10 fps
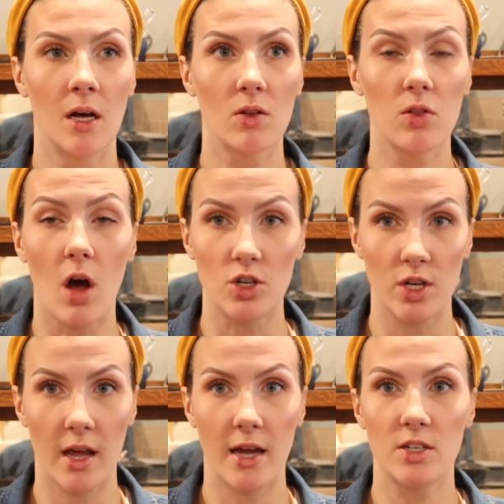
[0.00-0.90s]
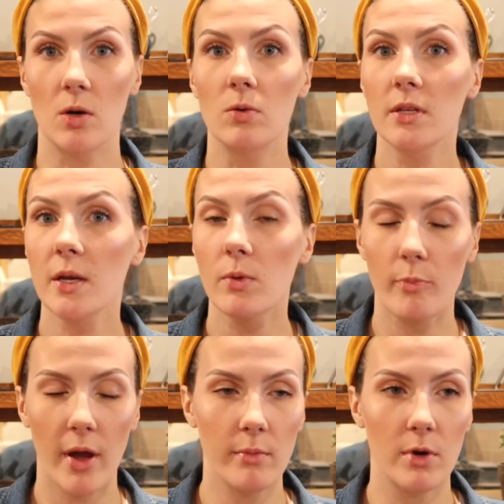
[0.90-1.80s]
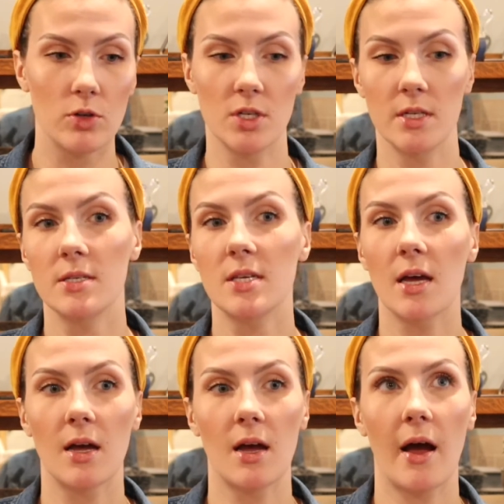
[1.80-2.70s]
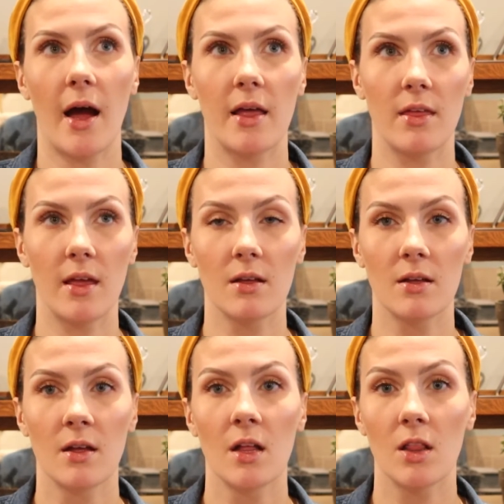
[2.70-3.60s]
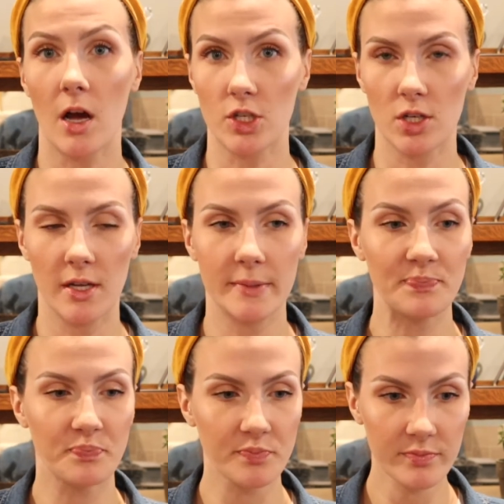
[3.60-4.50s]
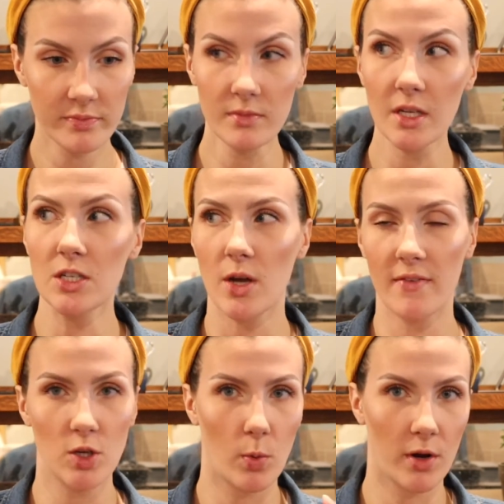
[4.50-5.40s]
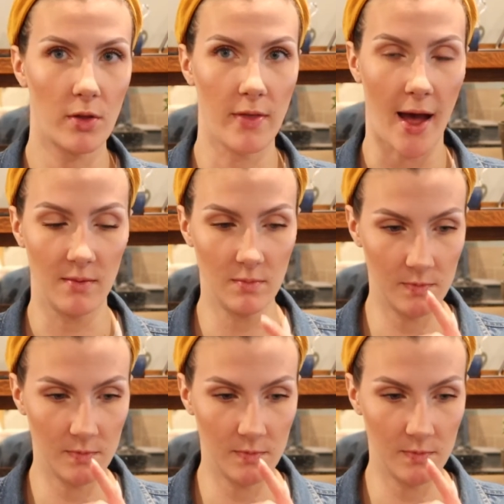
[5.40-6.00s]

logic. I don't think with my emotions, I think logically. So having to work through that,